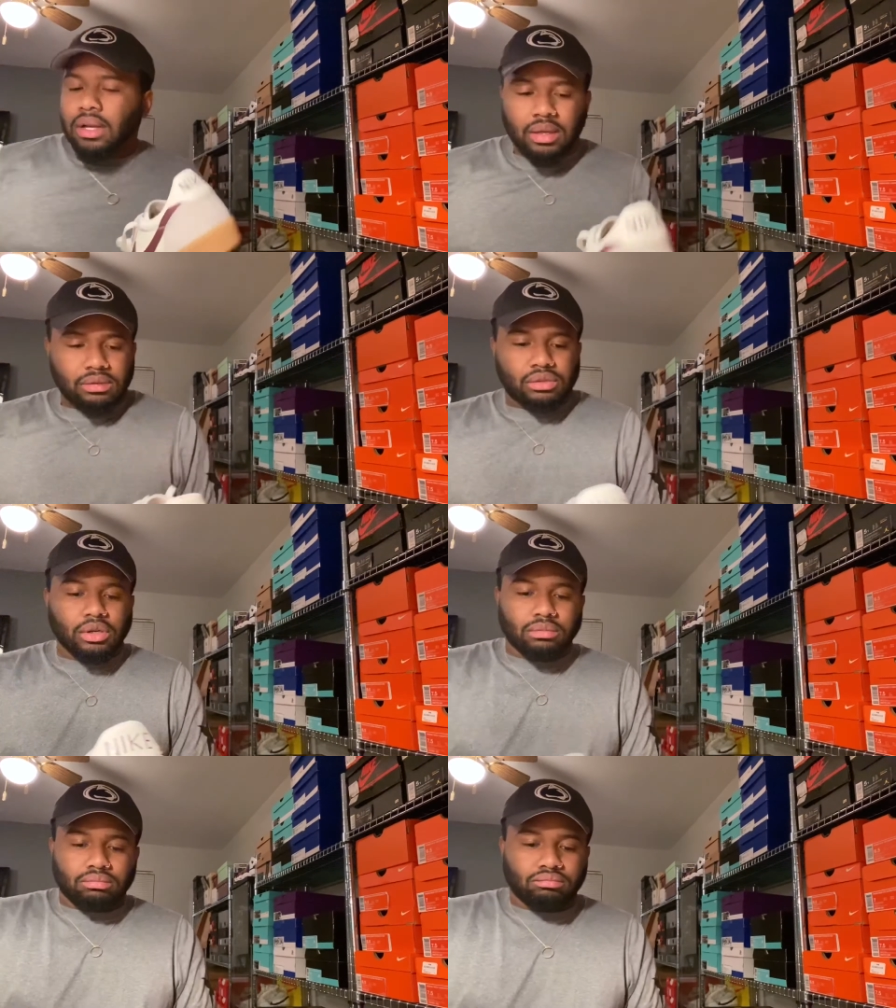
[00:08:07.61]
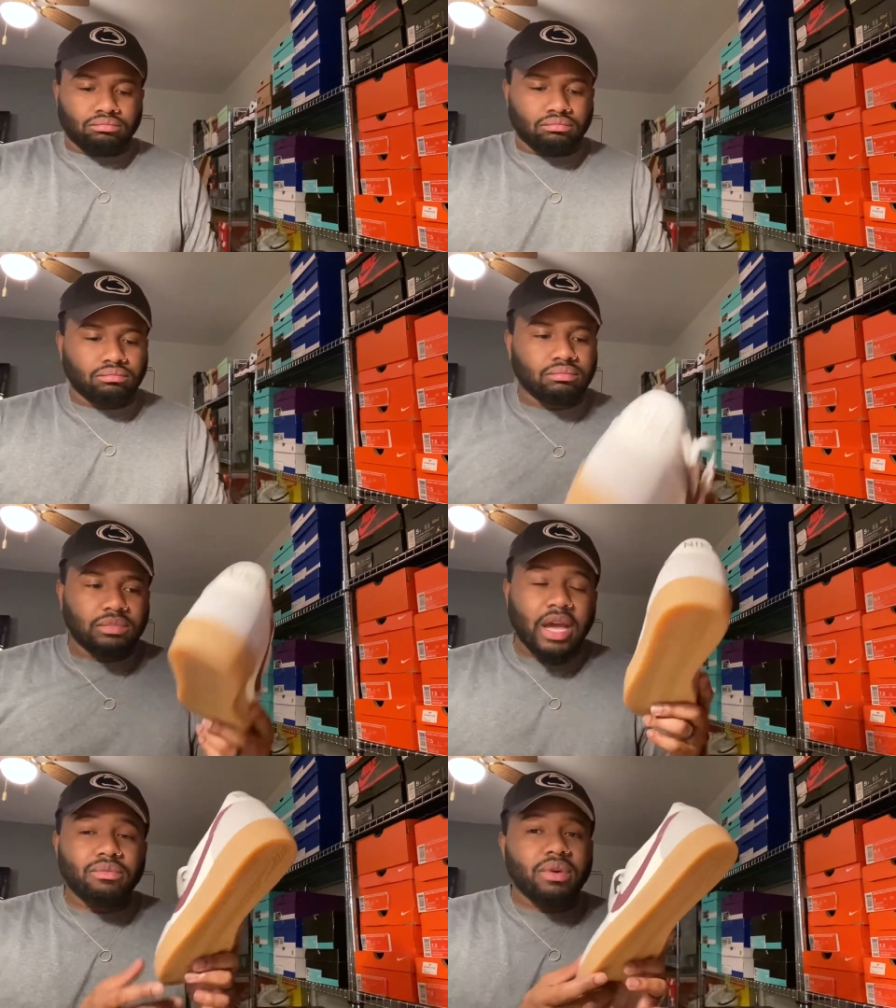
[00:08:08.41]
So
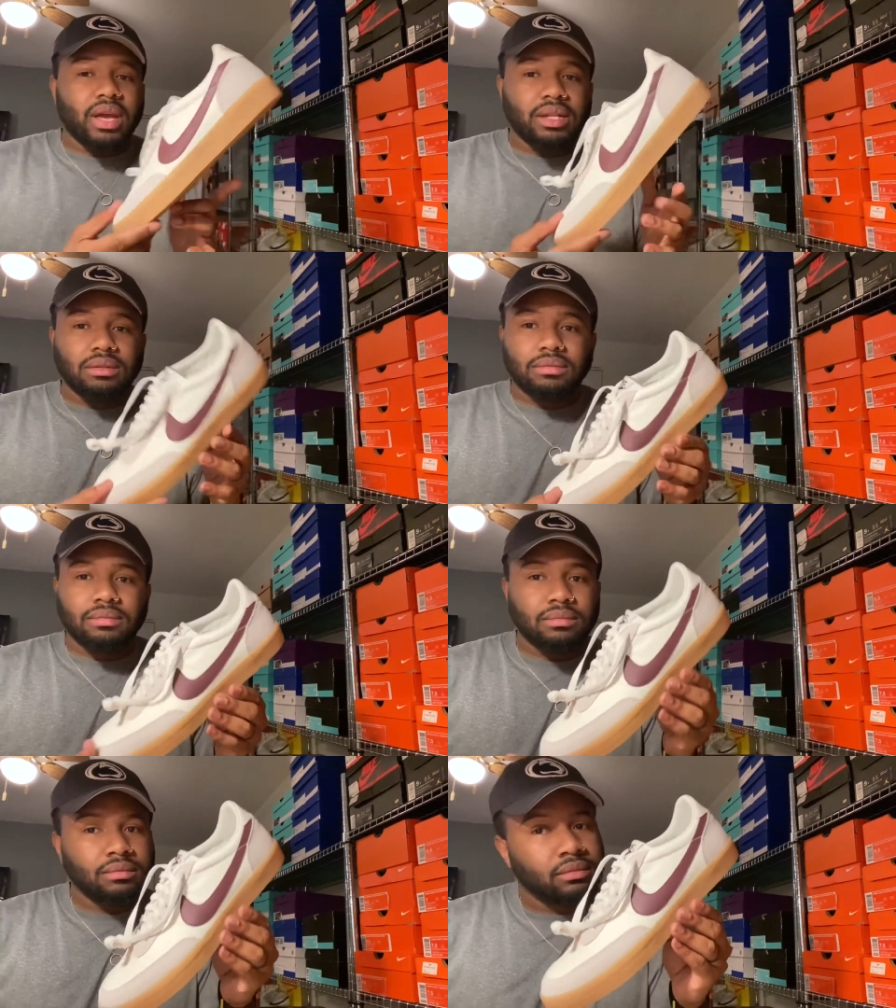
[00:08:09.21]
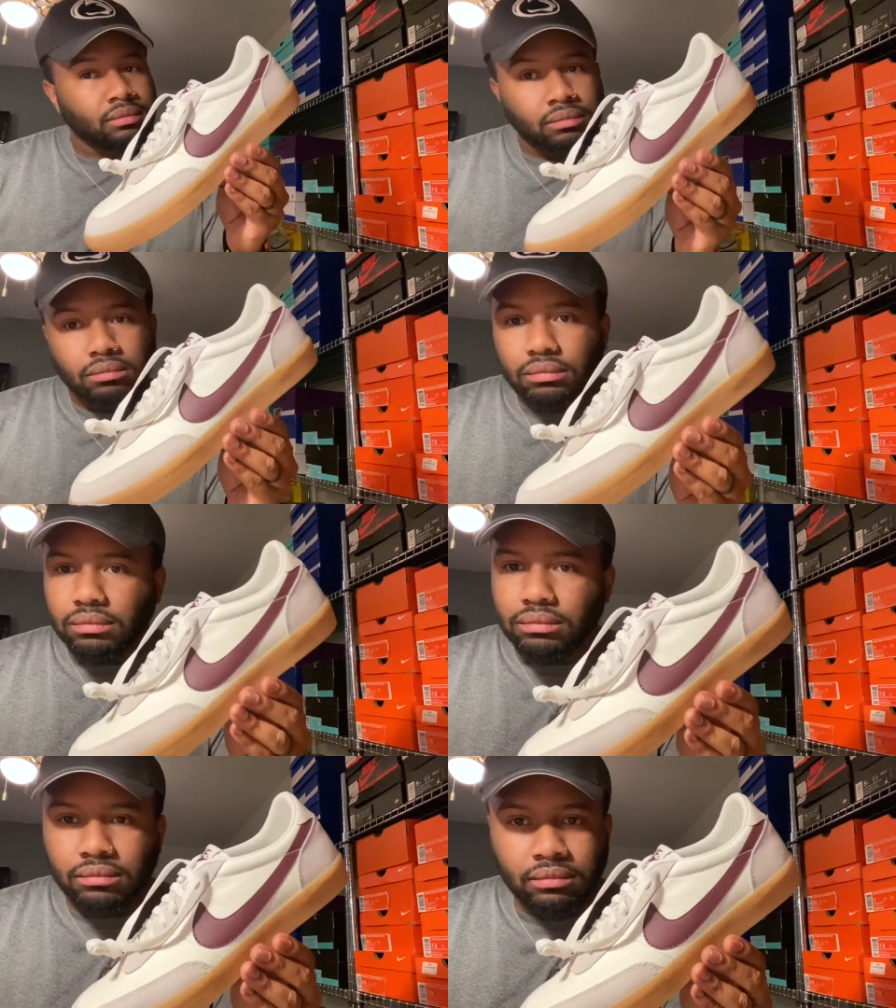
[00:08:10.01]
that red, mm,